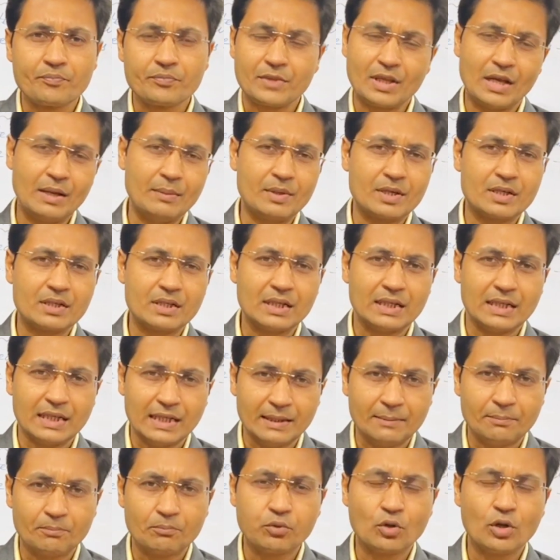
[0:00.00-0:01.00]
among the
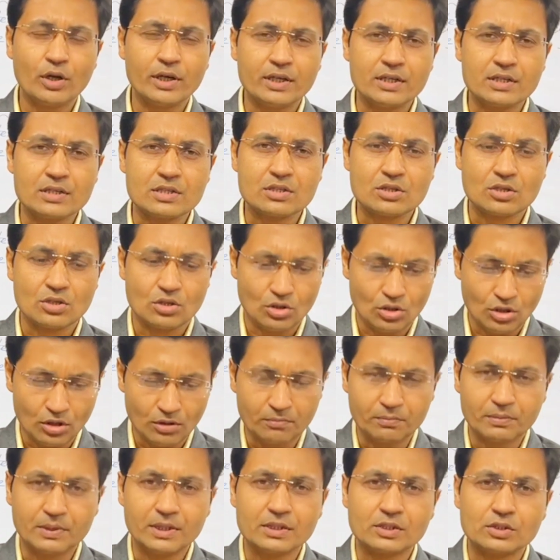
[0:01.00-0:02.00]
employees
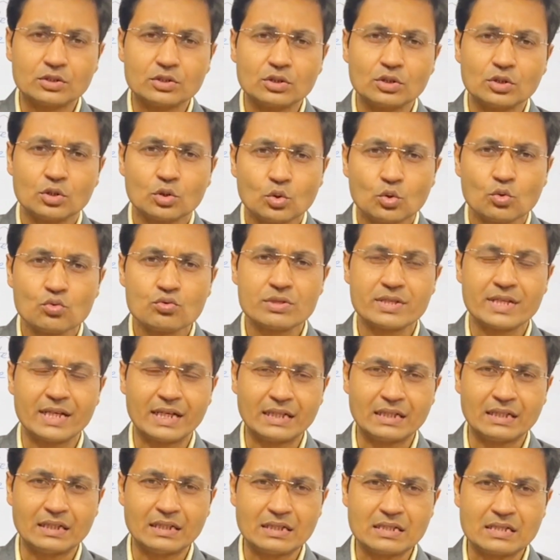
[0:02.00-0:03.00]
of these two
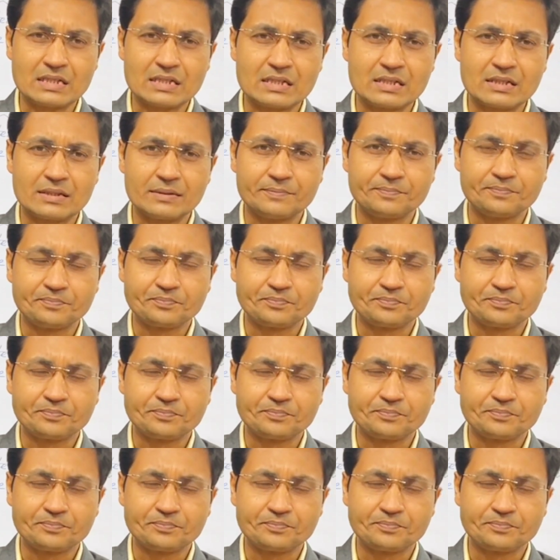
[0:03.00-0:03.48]
sectors.